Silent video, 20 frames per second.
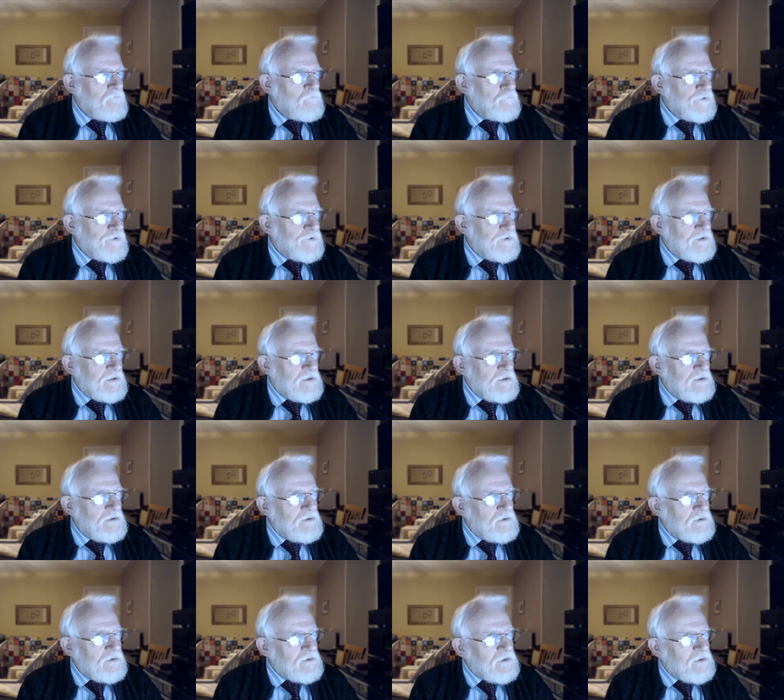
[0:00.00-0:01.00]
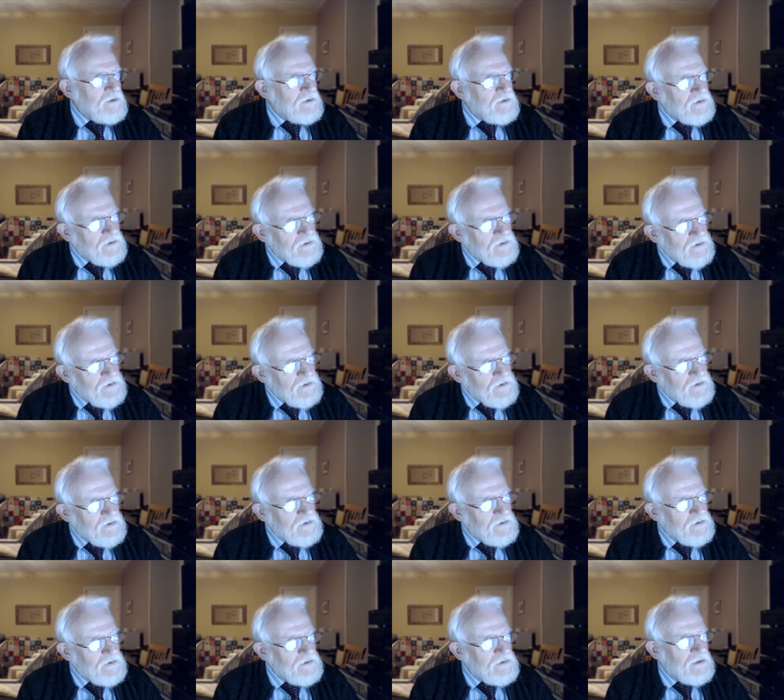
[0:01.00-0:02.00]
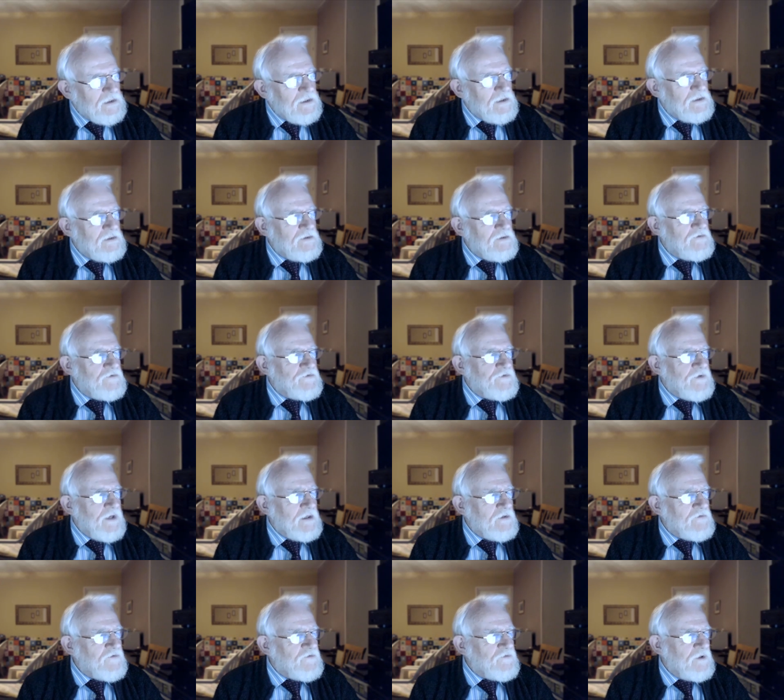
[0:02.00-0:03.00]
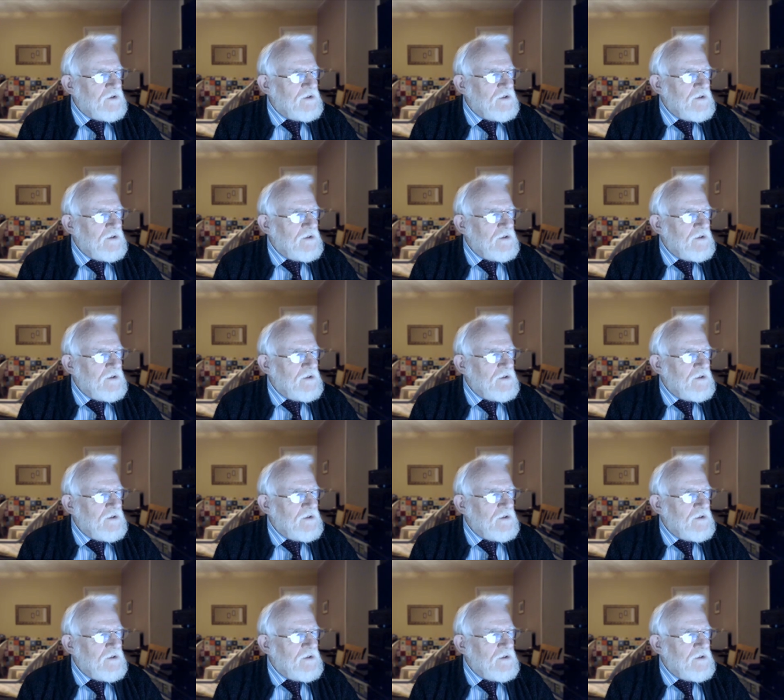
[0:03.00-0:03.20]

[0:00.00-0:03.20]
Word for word: But he, he says